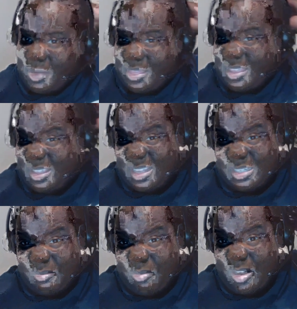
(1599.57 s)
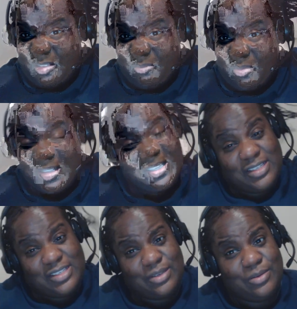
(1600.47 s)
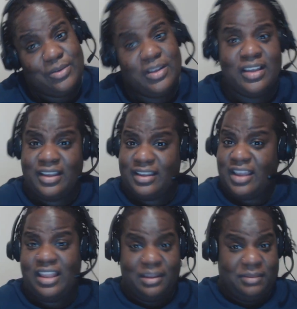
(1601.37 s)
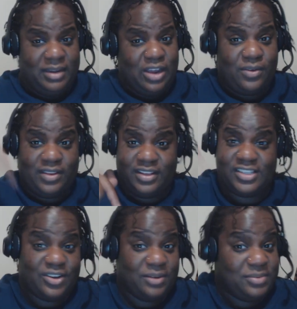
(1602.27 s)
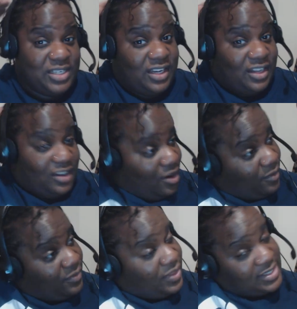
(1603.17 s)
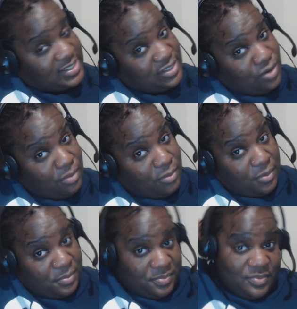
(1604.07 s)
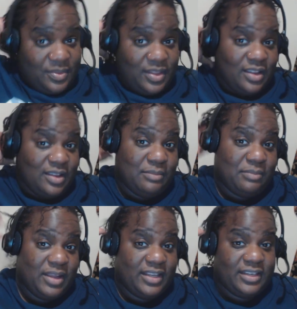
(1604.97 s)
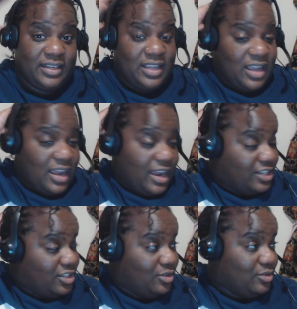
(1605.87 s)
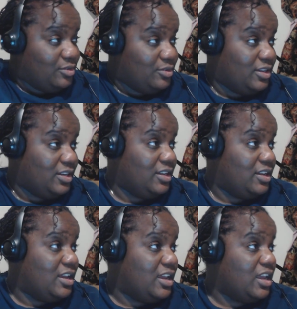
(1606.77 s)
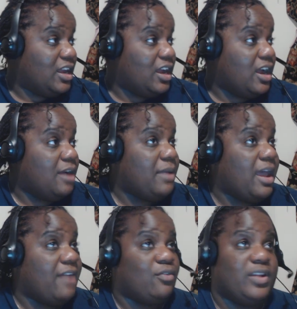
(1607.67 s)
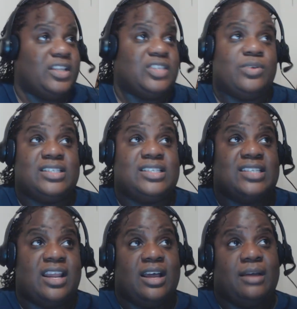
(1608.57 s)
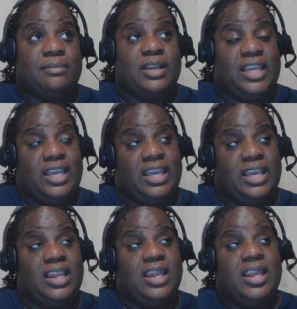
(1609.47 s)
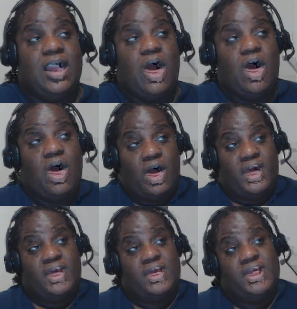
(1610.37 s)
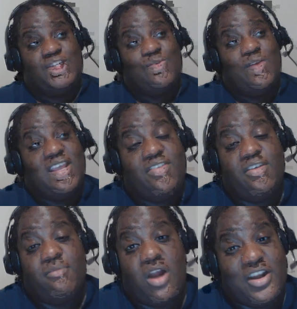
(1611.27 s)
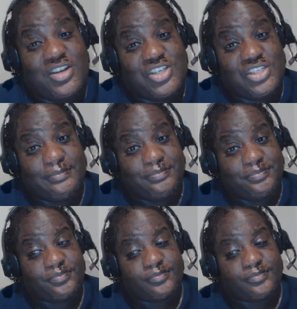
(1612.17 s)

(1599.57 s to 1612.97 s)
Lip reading: But I think that's a part of the process too. Y'all let me know in the description, you know, if this is normal. But I do have a retwist set up again on the 20th of March.